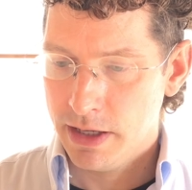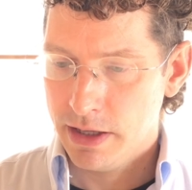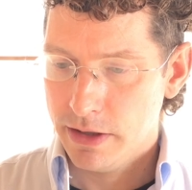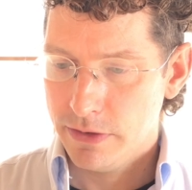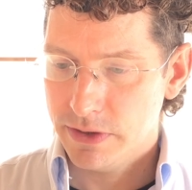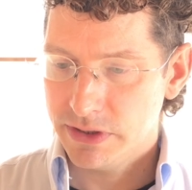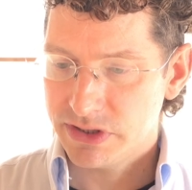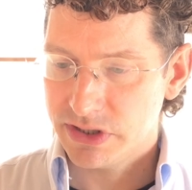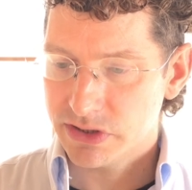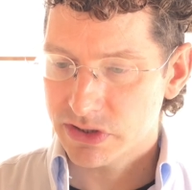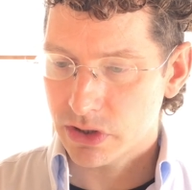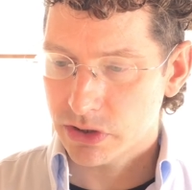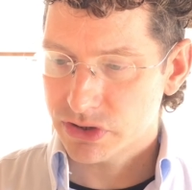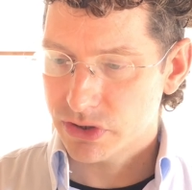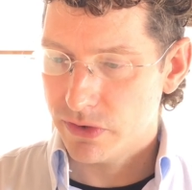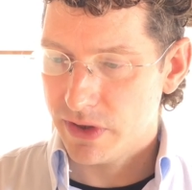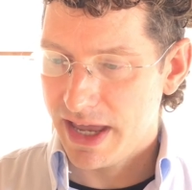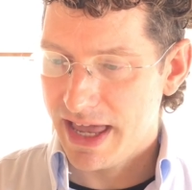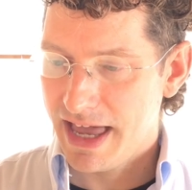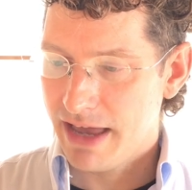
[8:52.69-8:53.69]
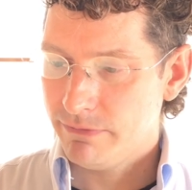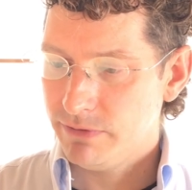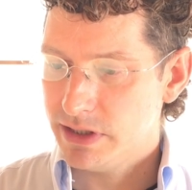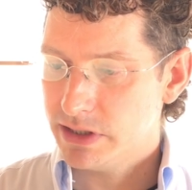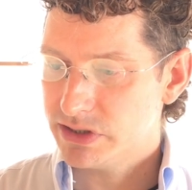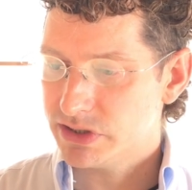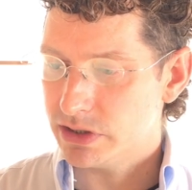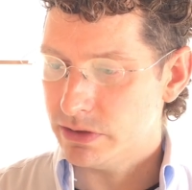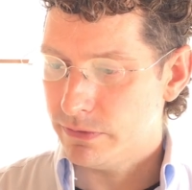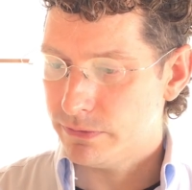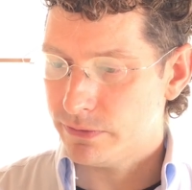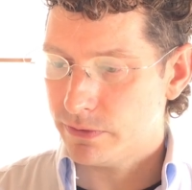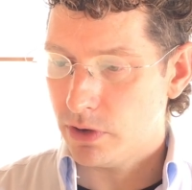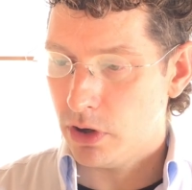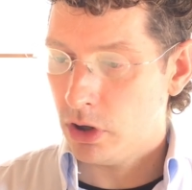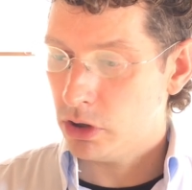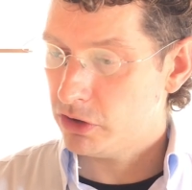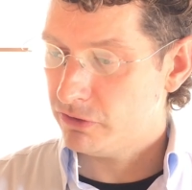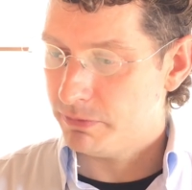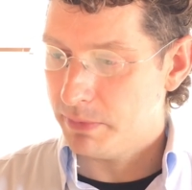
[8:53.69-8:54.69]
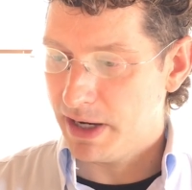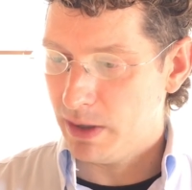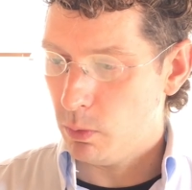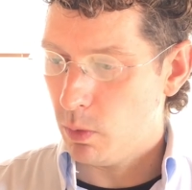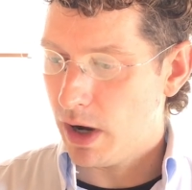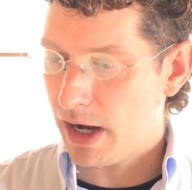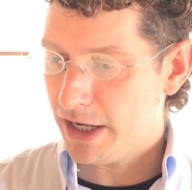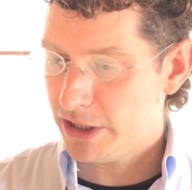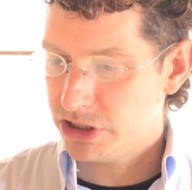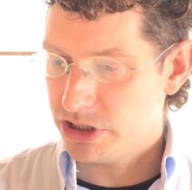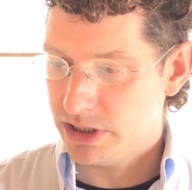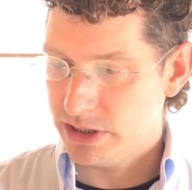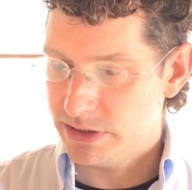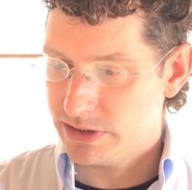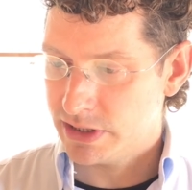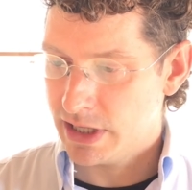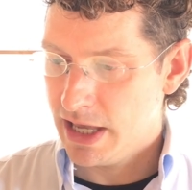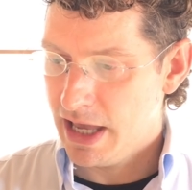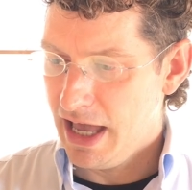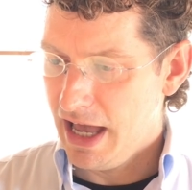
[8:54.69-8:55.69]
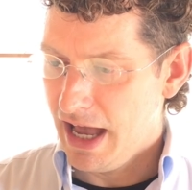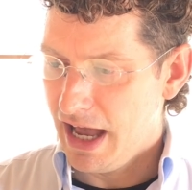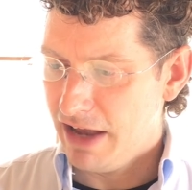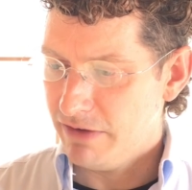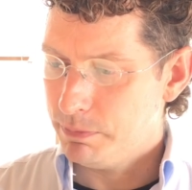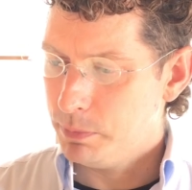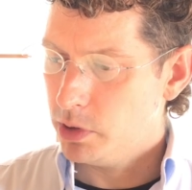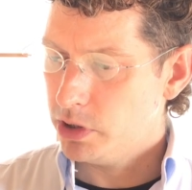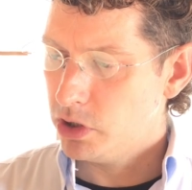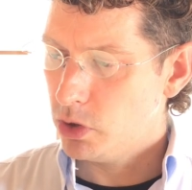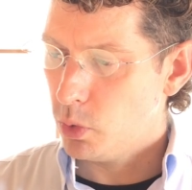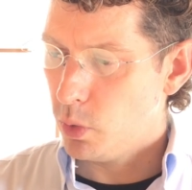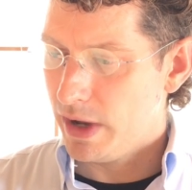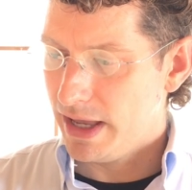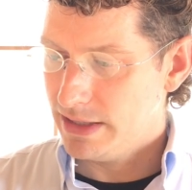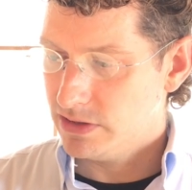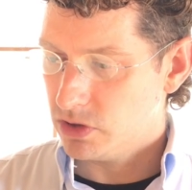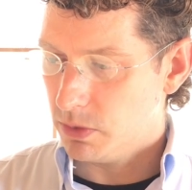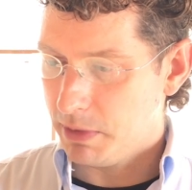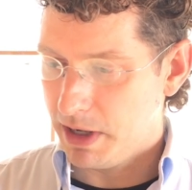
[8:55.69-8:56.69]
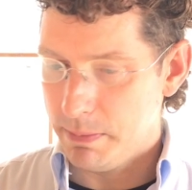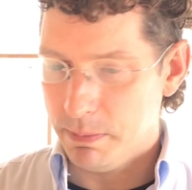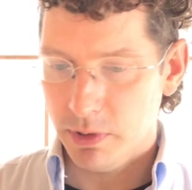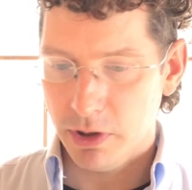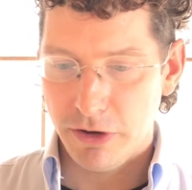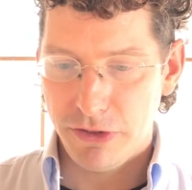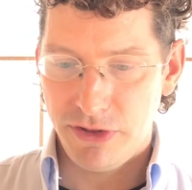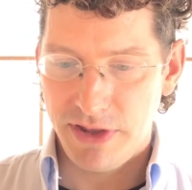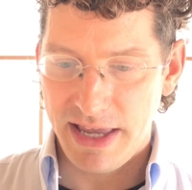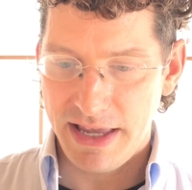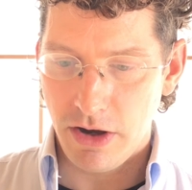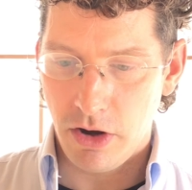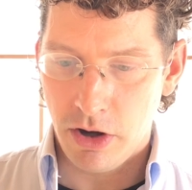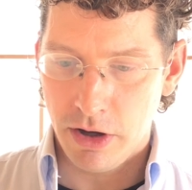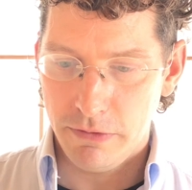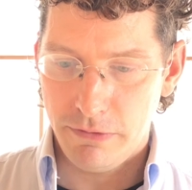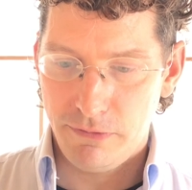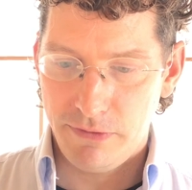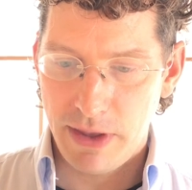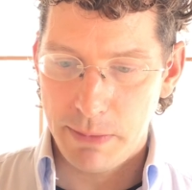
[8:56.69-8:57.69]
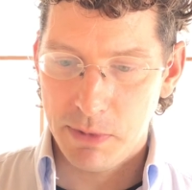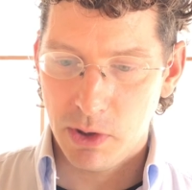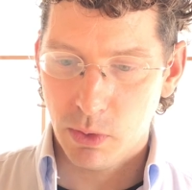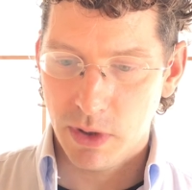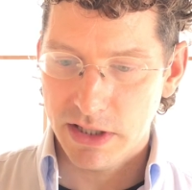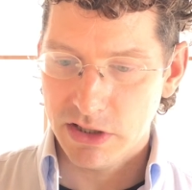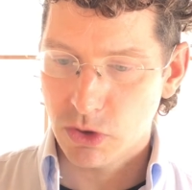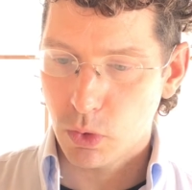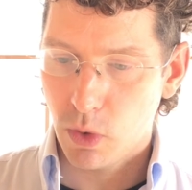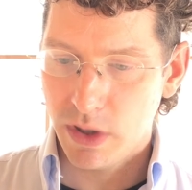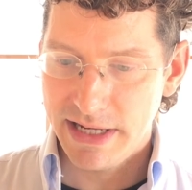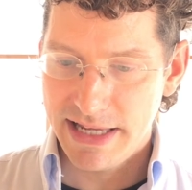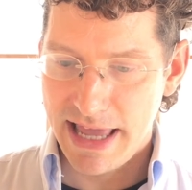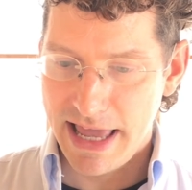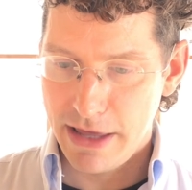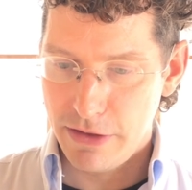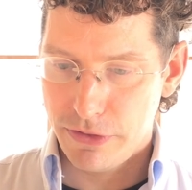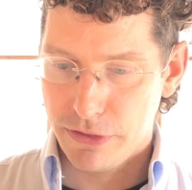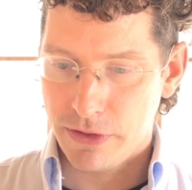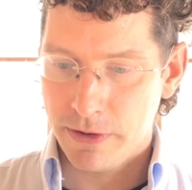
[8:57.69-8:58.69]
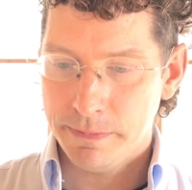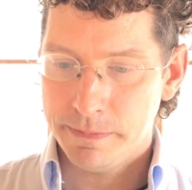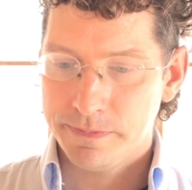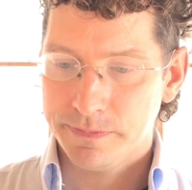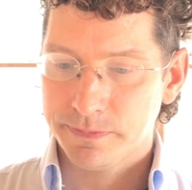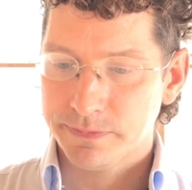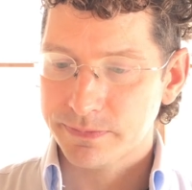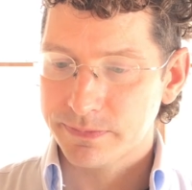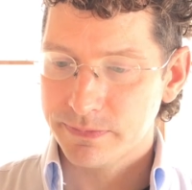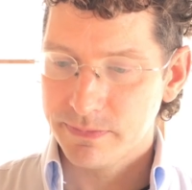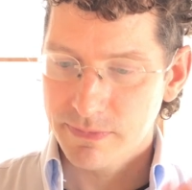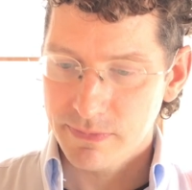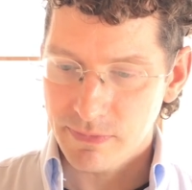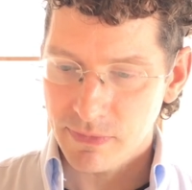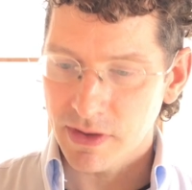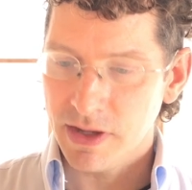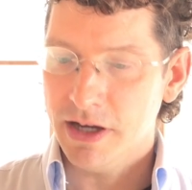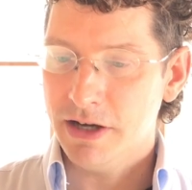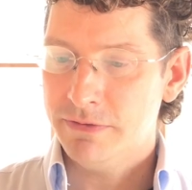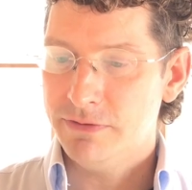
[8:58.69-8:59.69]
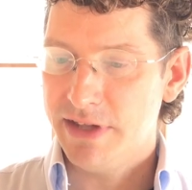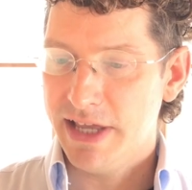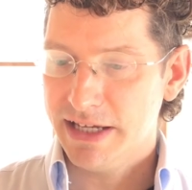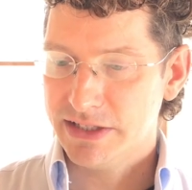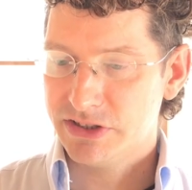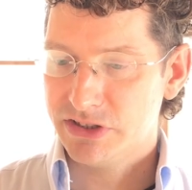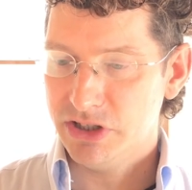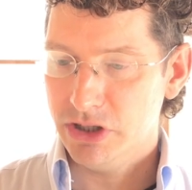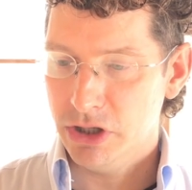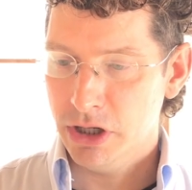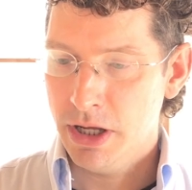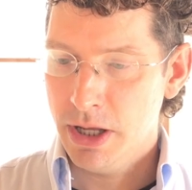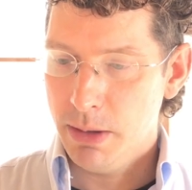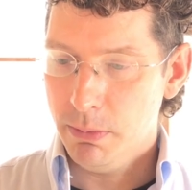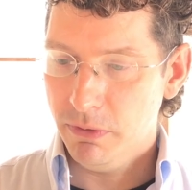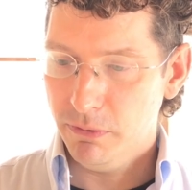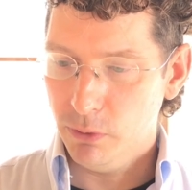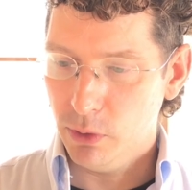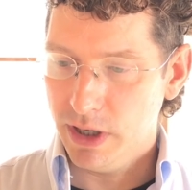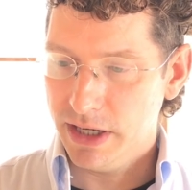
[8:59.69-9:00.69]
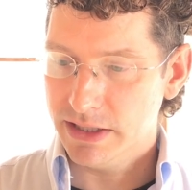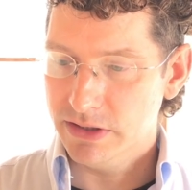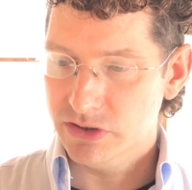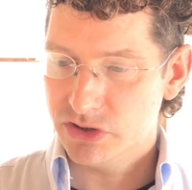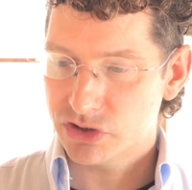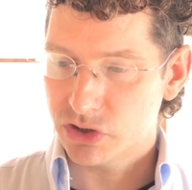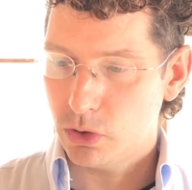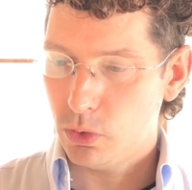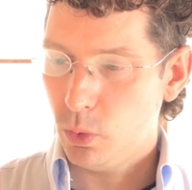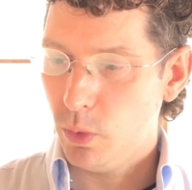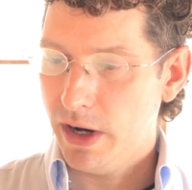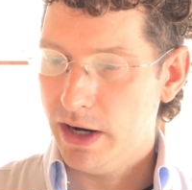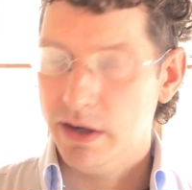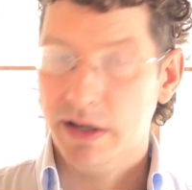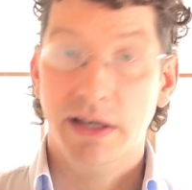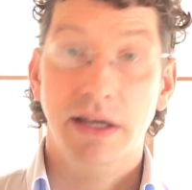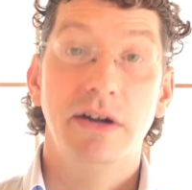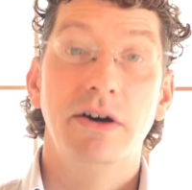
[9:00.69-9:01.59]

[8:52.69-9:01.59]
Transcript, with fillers: This is also the heaviest of all of my watches. I put it away till my birthday on February twenty-eighth of next year before I can start wearing it.